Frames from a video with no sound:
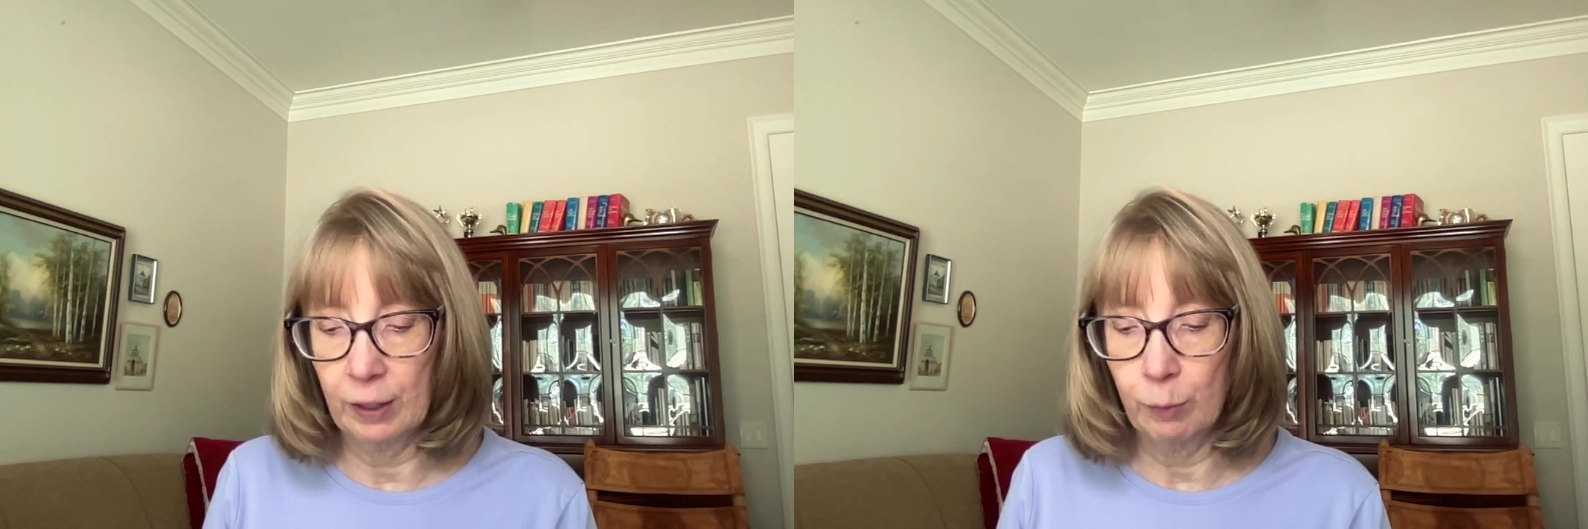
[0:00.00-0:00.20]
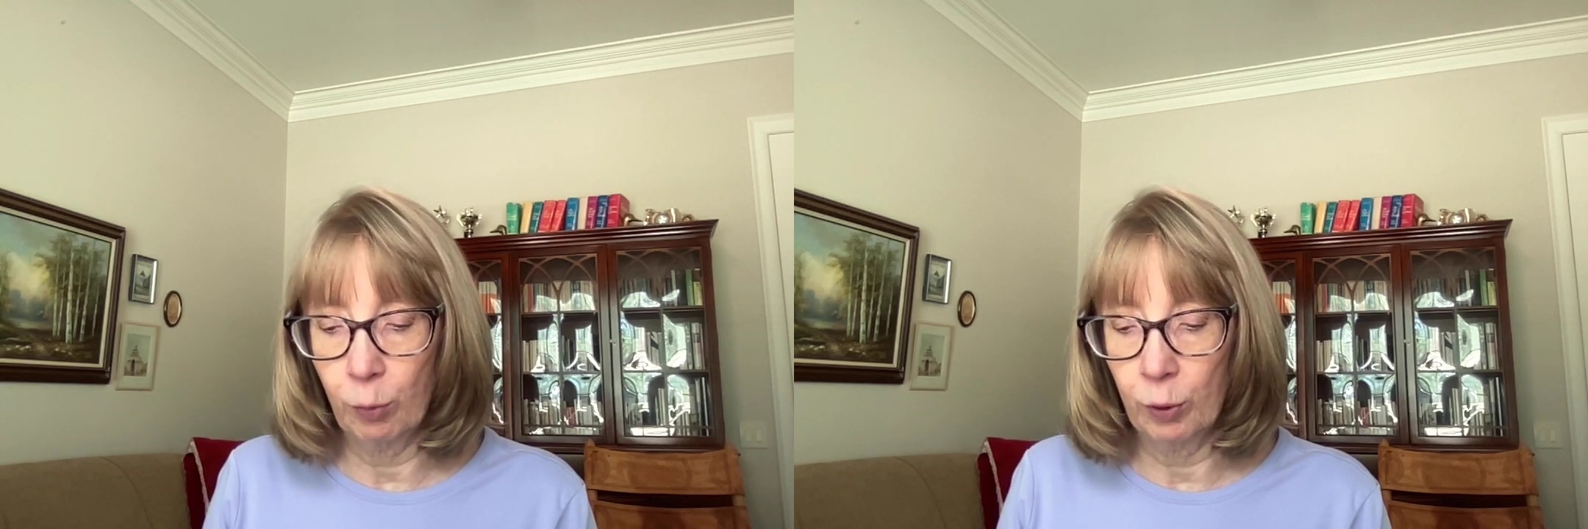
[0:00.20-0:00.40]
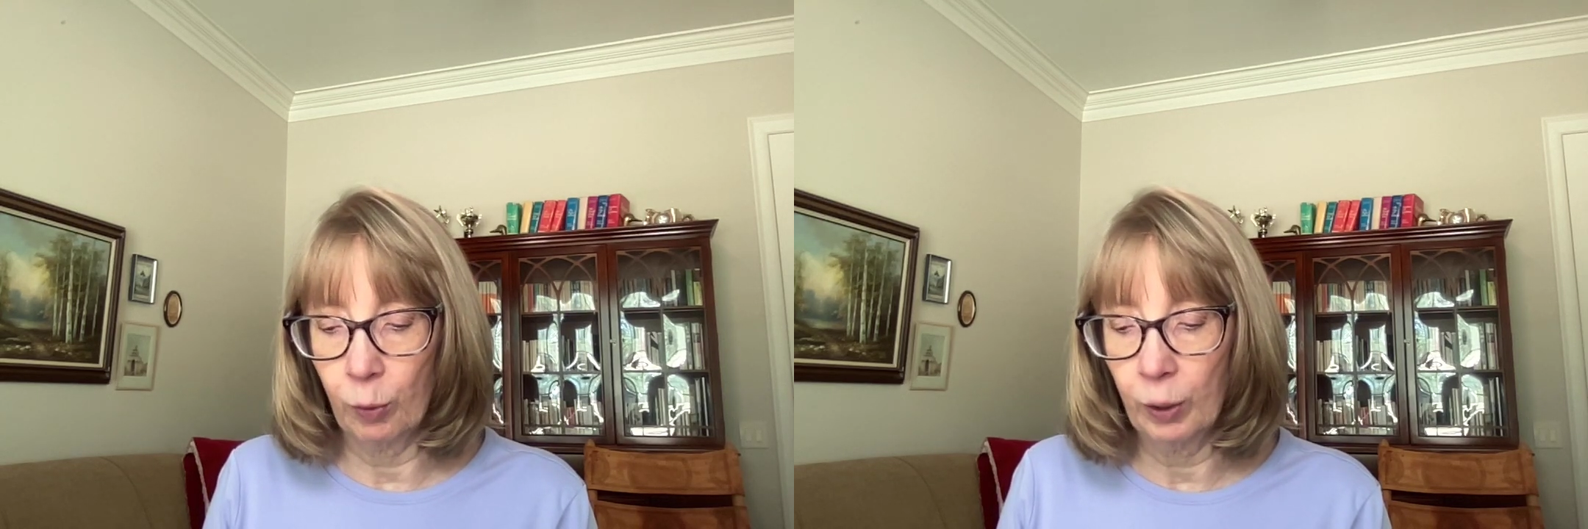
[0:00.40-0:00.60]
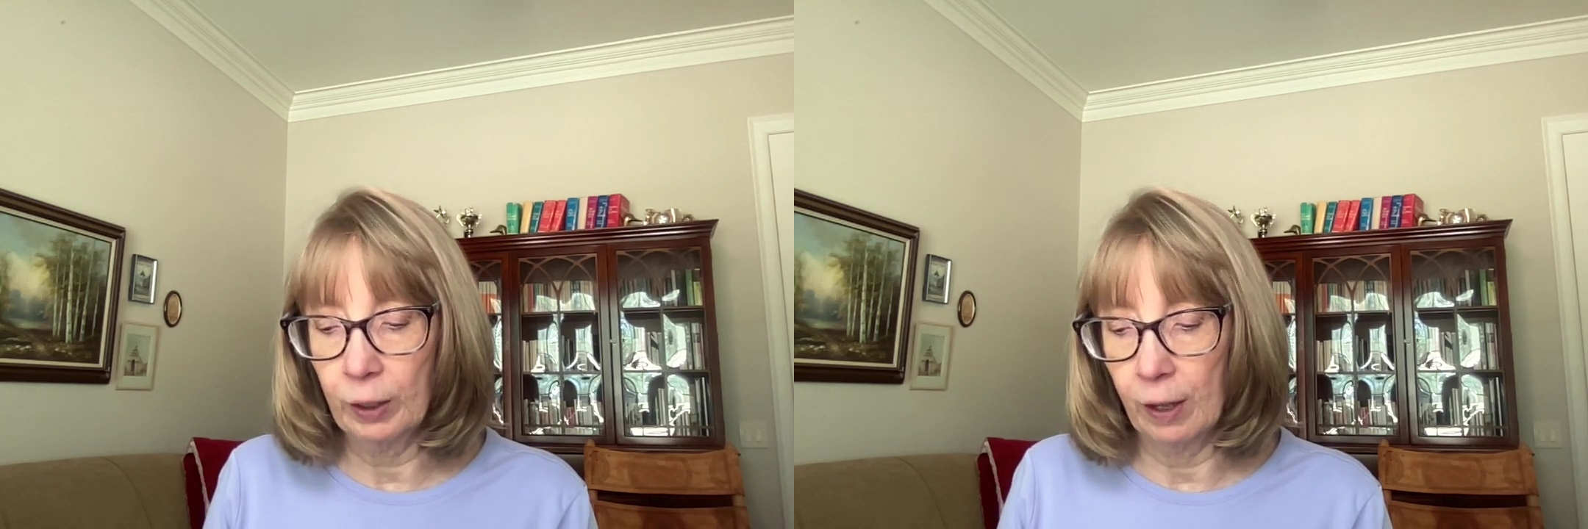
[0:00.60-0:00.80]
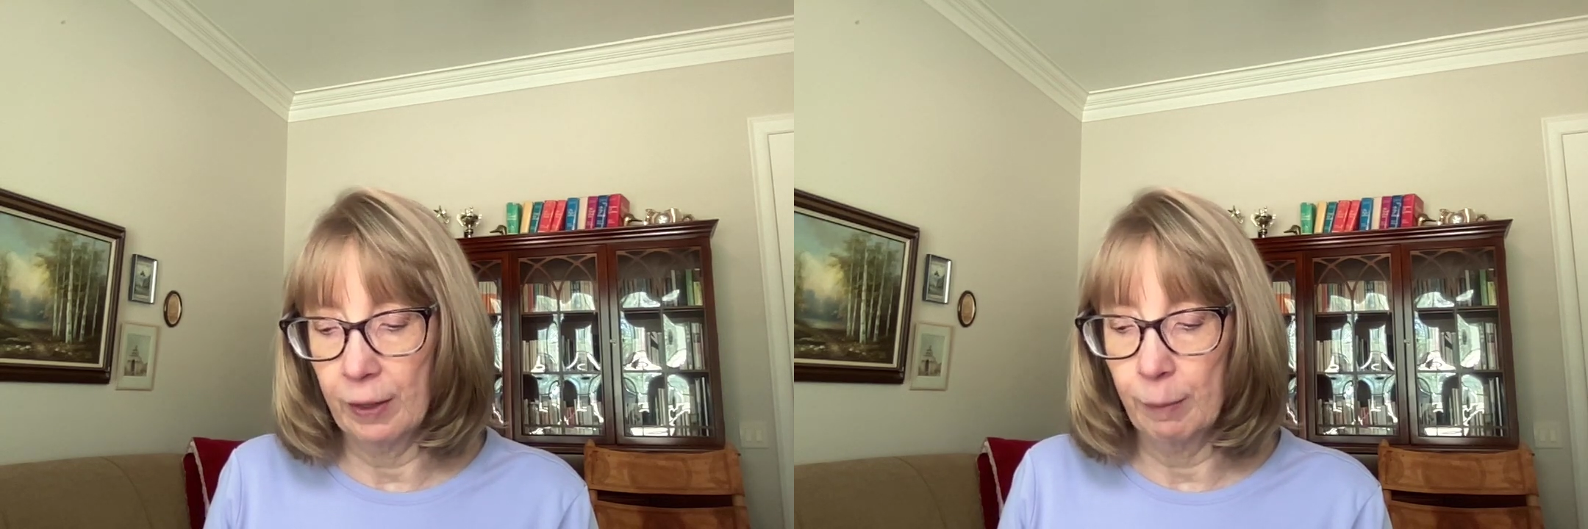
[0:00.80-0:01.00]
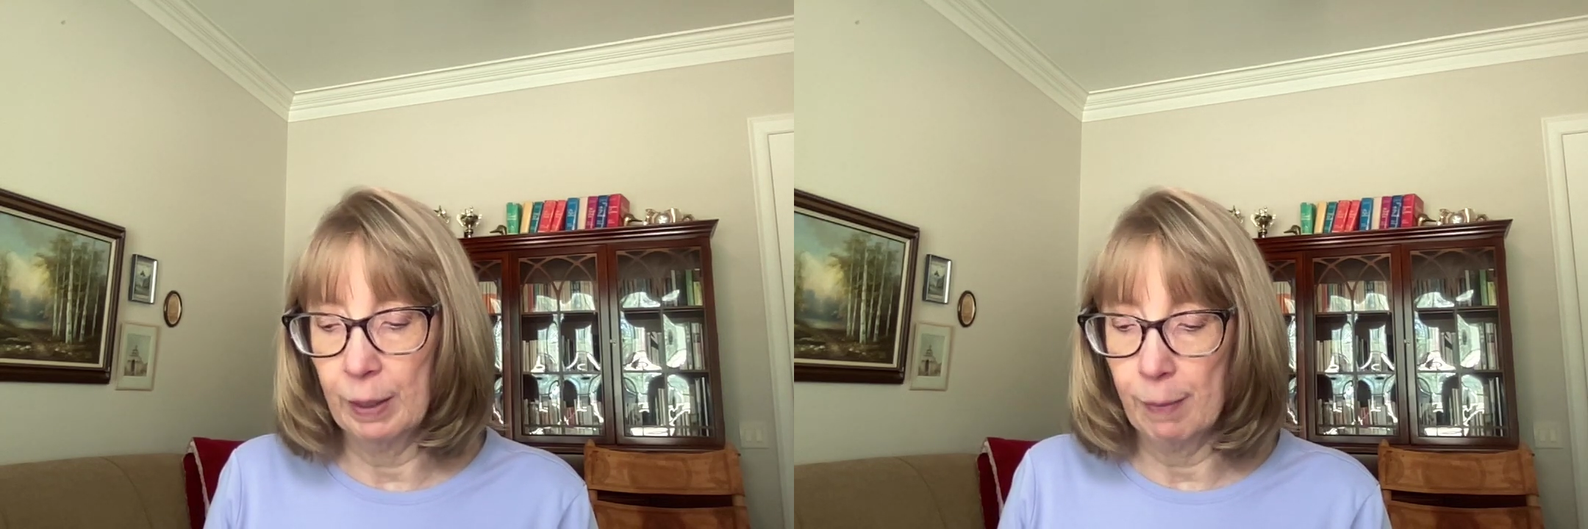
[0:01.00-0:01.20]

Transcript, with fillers: then poured oil on them and